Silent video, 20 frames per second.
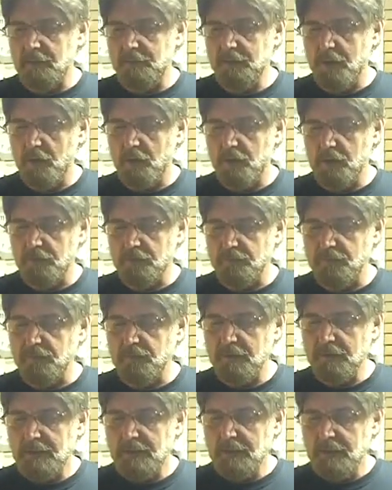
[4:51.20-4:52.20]

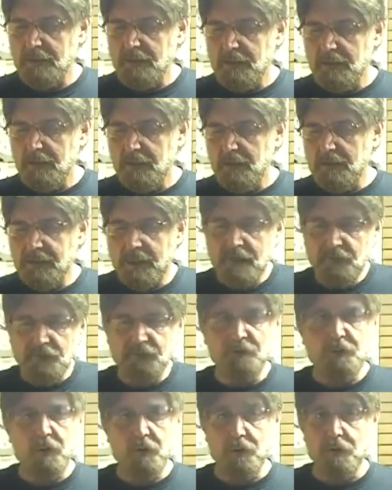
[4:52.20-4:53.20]
poems. Not
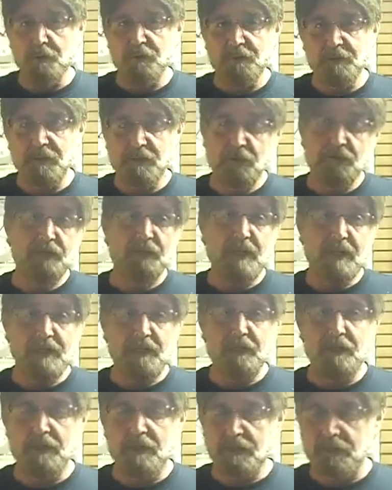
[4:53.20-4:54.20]
just poems, but you should take
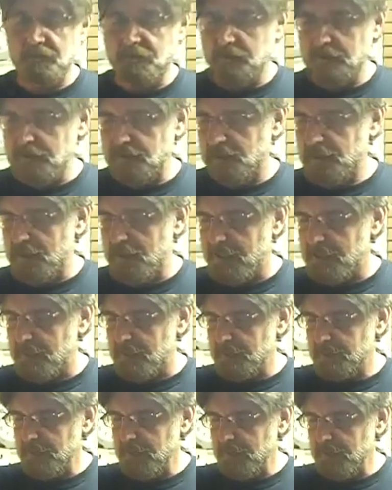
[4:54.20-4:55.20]
a look at his
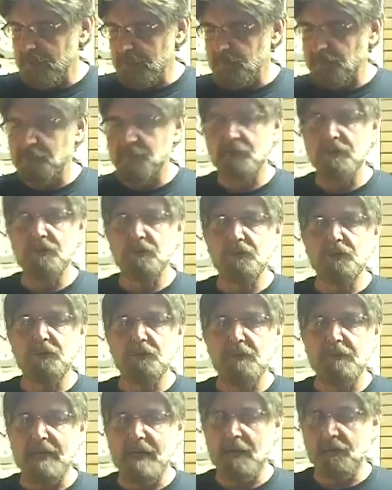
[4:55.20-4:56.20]
channel, Gisburne
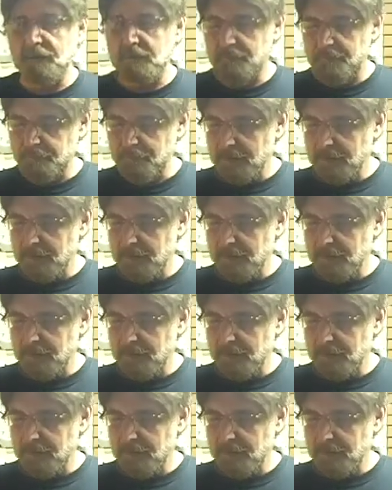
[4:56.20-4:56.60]
2000.